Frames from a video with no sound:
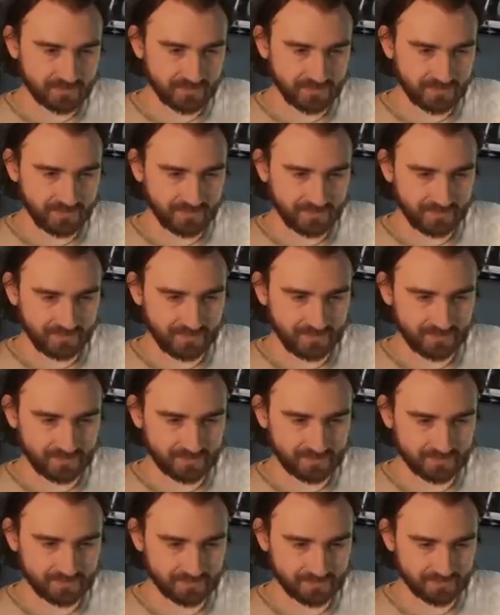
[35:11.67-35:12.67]

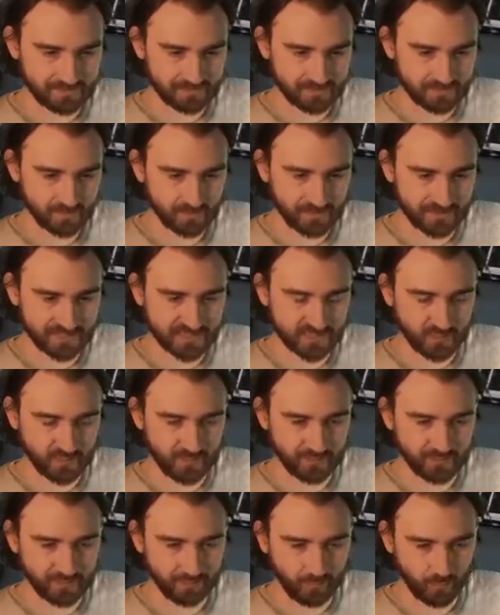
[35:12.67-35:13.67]
Uh, we're gonna
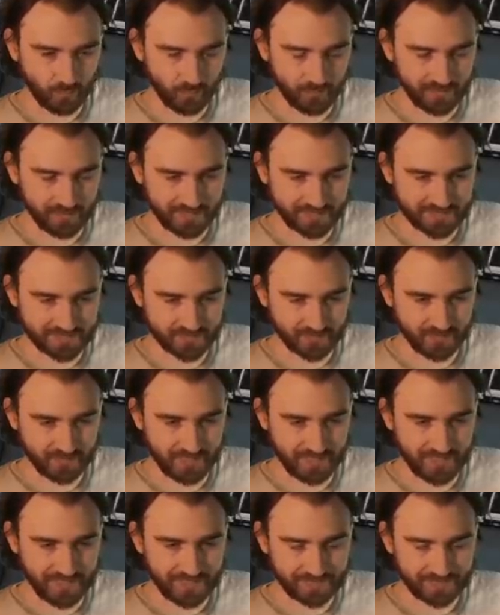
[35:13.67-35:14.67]
sweep the board next turn
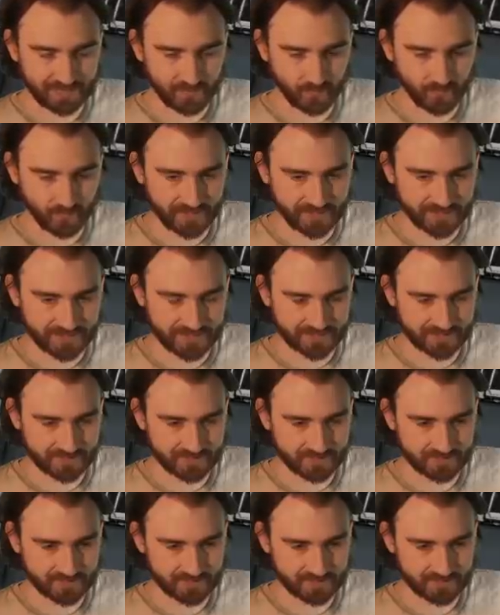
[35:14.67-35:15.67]
anyways.
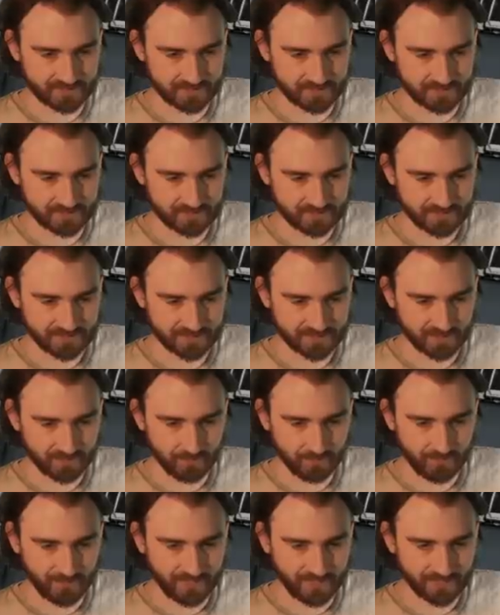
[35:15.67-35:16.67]
So I
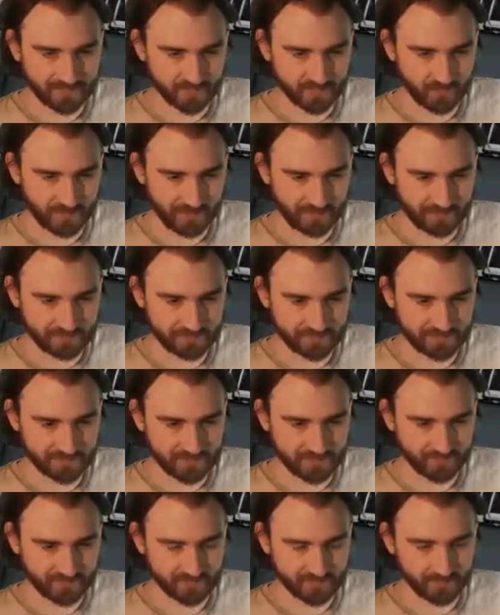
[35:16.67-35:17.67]
might as well
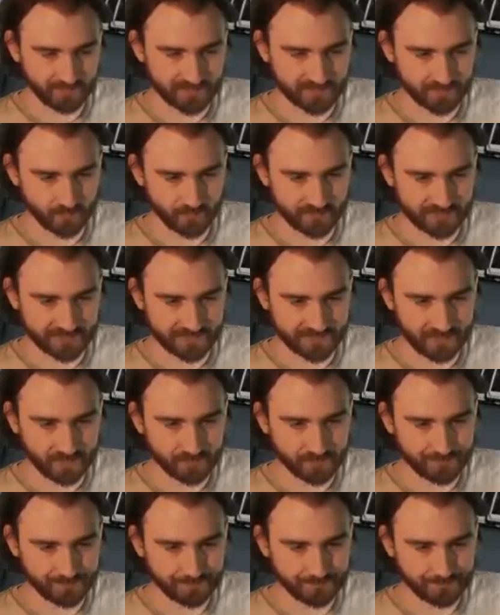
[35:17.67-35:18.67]
sacrifice my Bishop of Wings now.